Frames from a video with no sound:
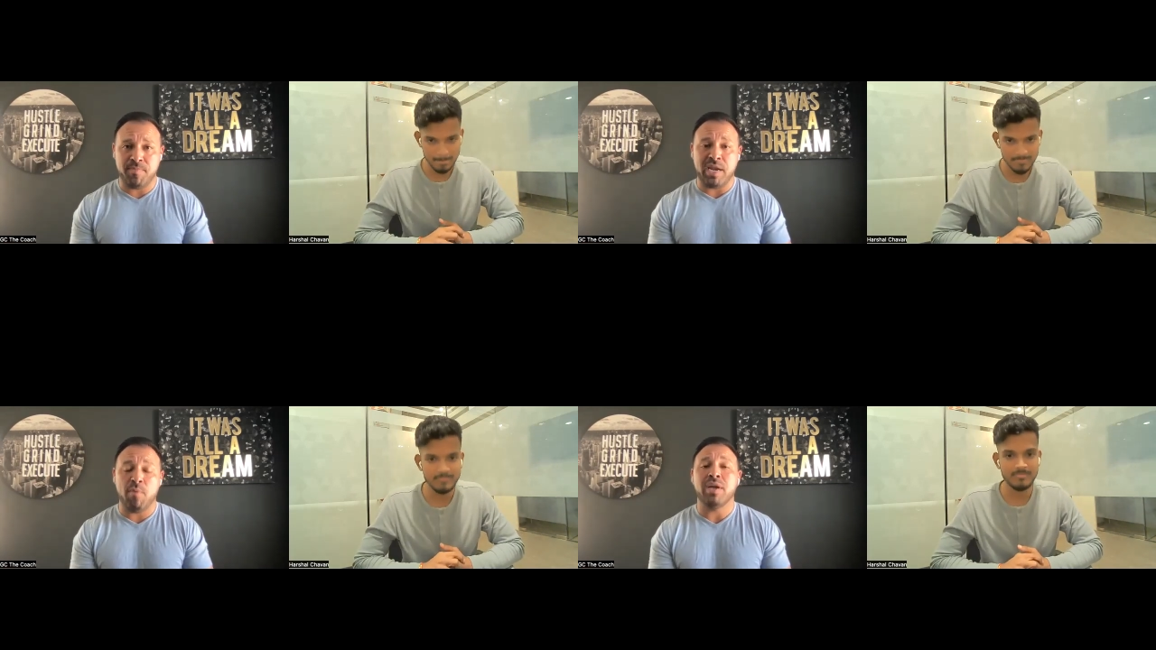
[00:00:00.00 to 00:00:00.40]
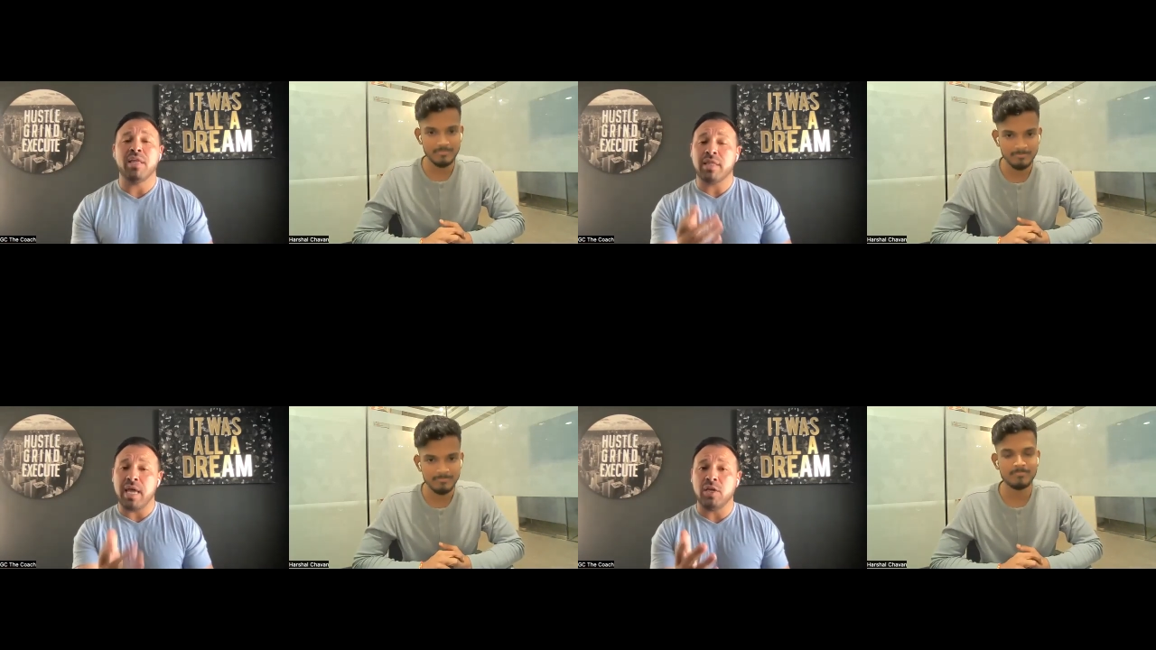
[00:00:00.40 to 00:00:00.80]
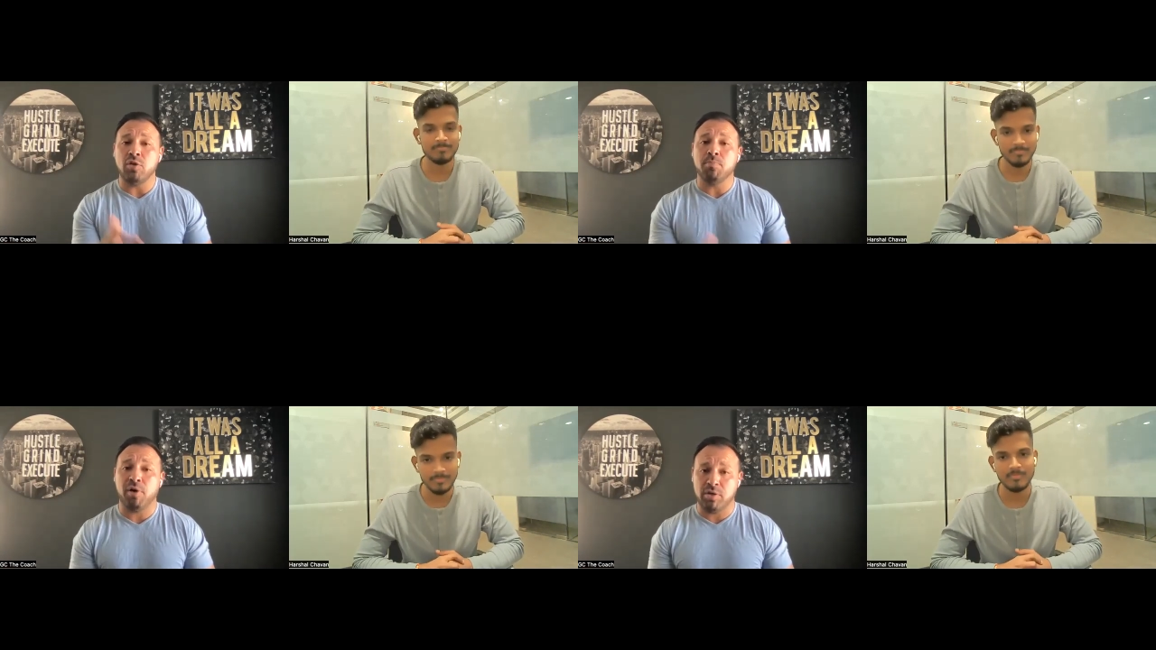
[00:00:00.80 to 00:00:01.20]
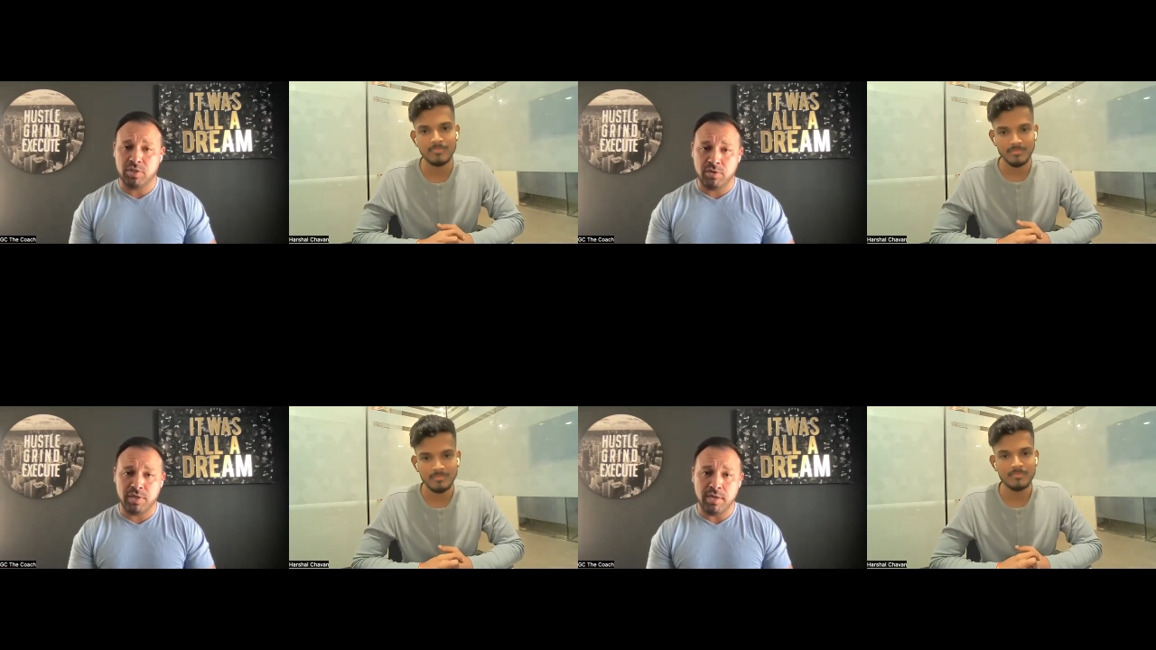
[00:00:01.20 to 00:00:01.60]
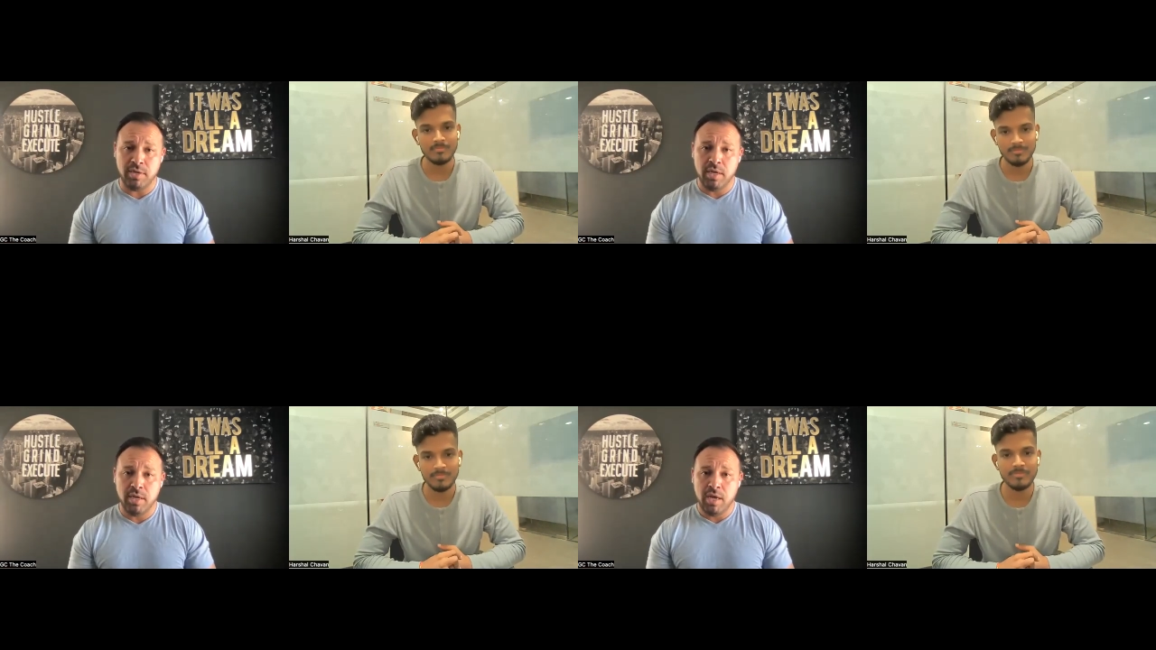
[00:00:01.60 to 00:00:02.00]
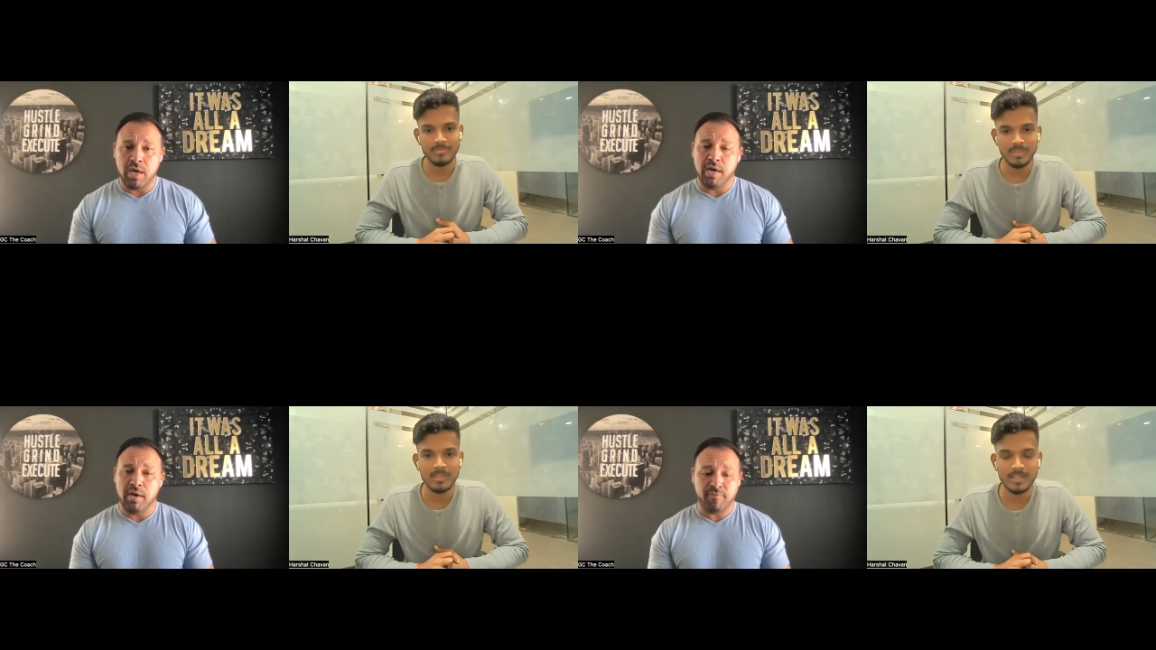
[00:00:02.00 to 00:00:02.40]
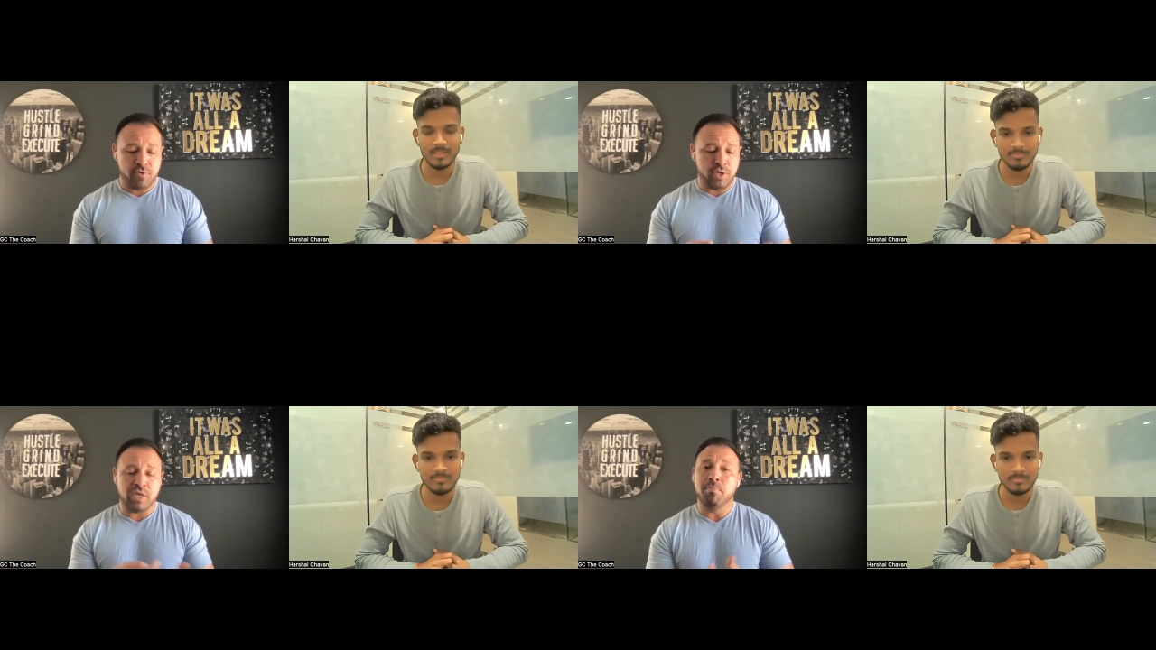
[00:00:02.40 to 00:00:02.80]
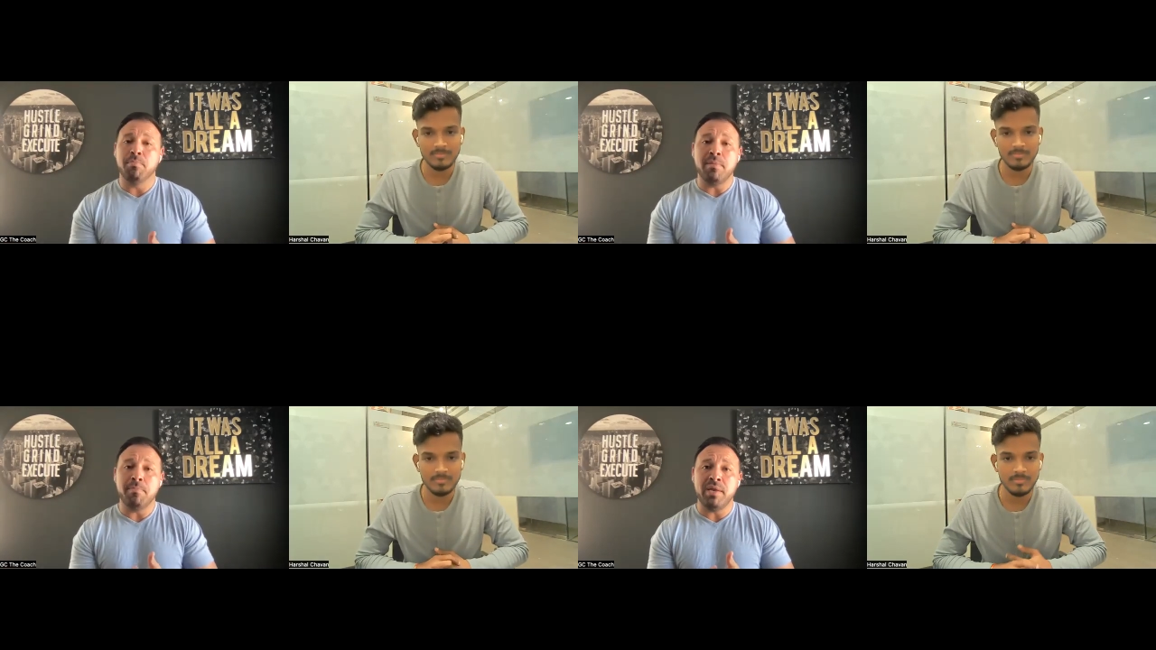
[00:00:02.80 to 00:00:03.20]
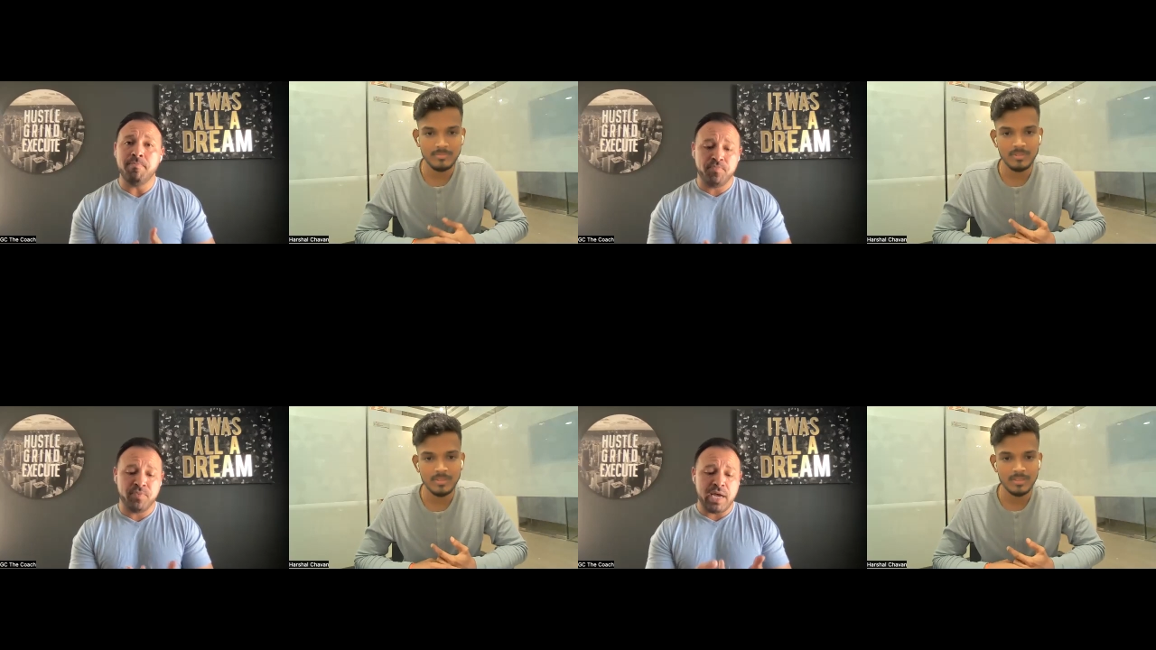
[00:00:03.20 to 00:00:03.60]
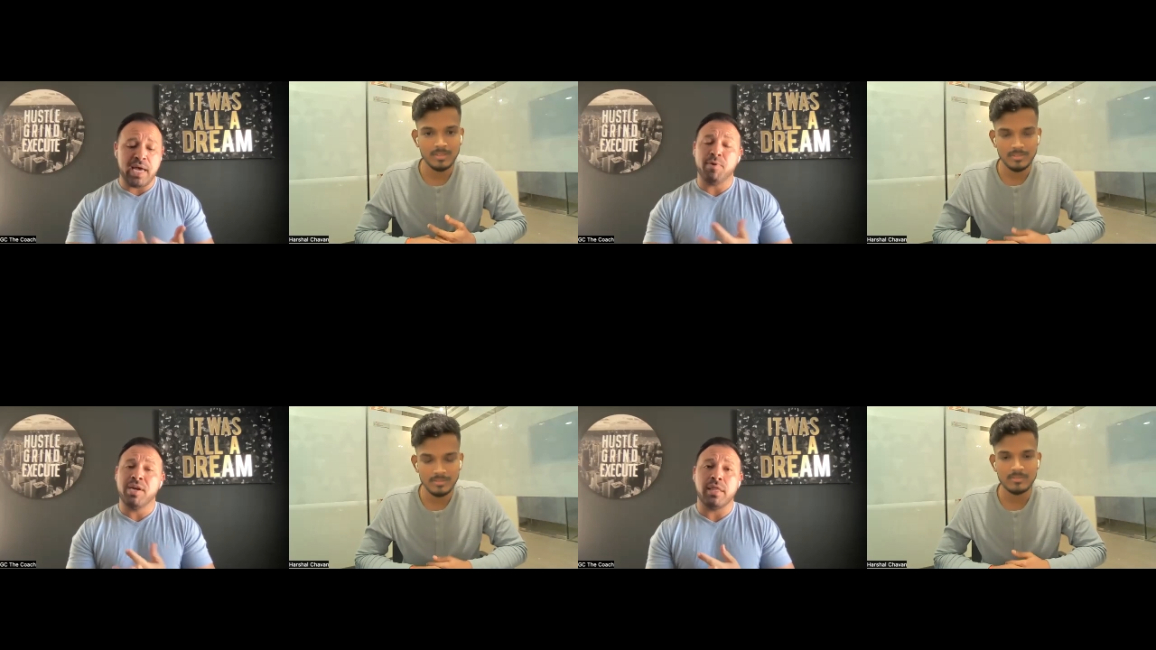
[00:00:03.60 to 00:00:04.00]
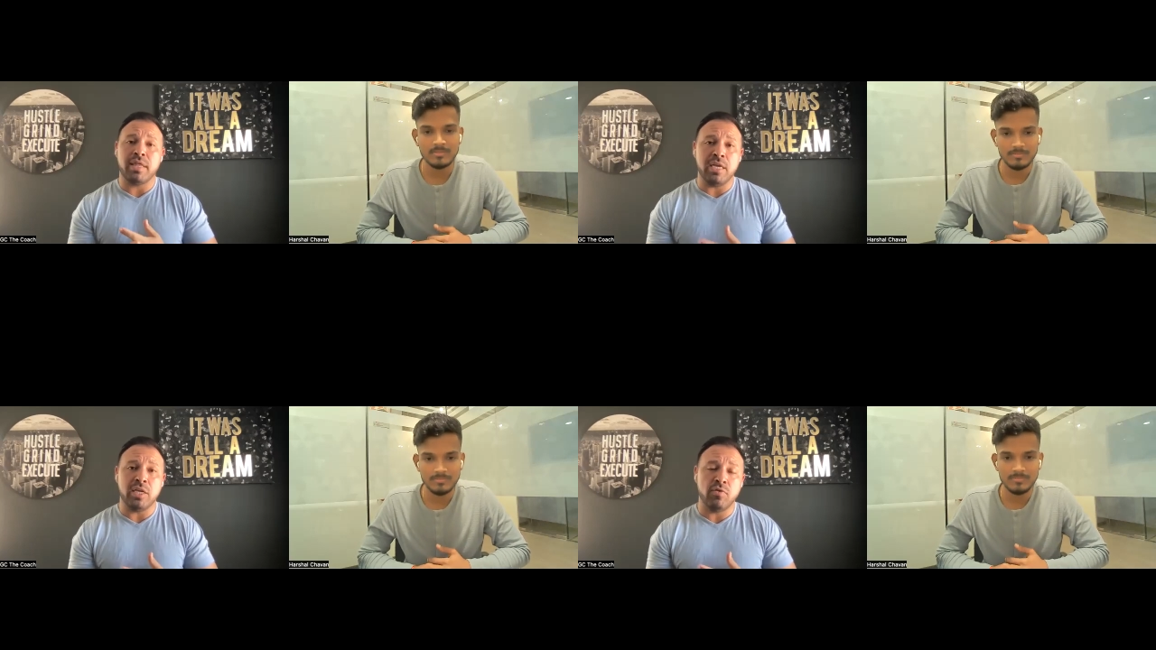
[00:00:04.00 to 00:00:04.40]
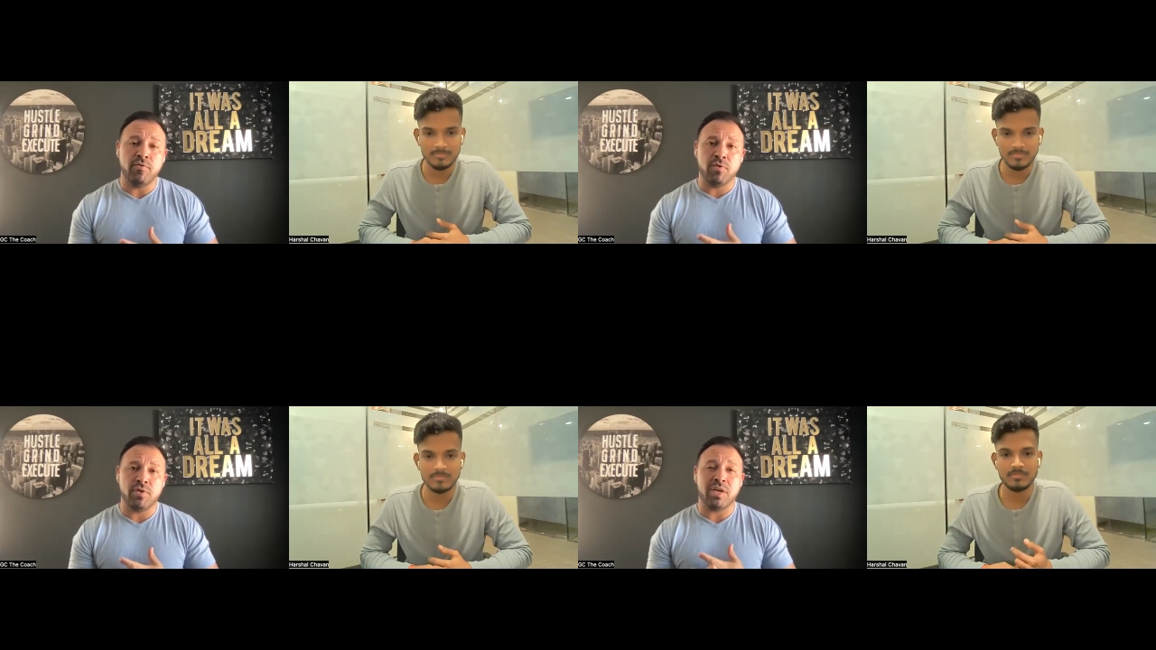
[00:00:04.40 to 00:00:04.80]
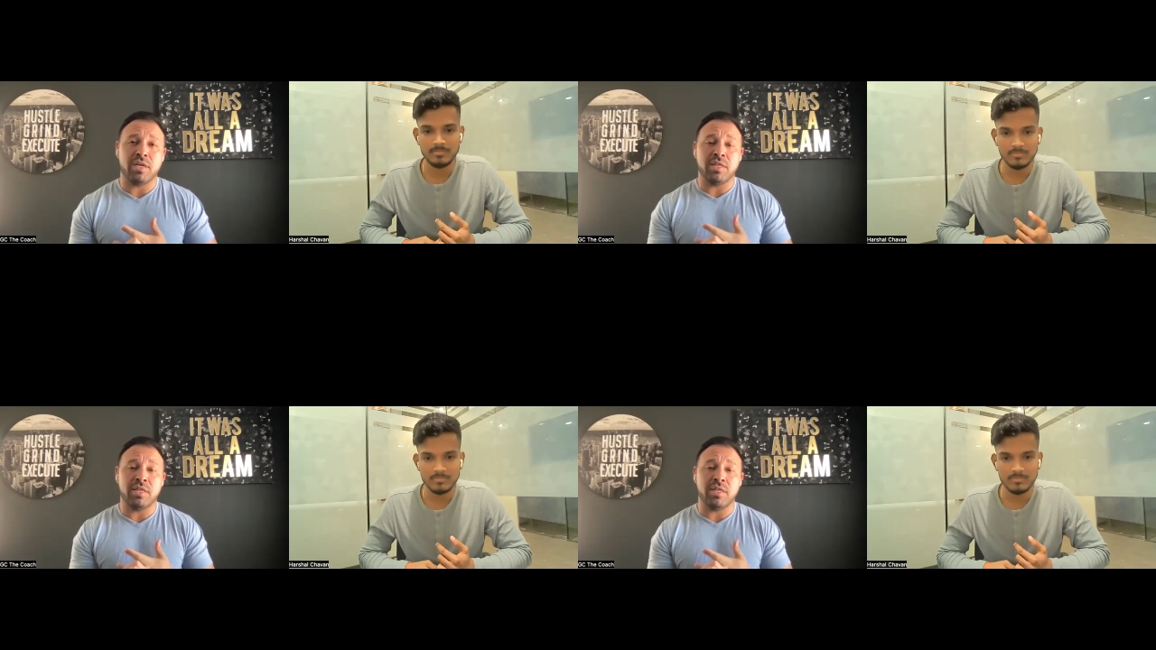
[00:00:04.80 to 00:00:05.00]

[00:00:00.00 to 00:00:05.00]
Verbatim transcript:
Speaker 1: And I want to thank you personally uh, yeah. for the commitment. I want to thank you for the,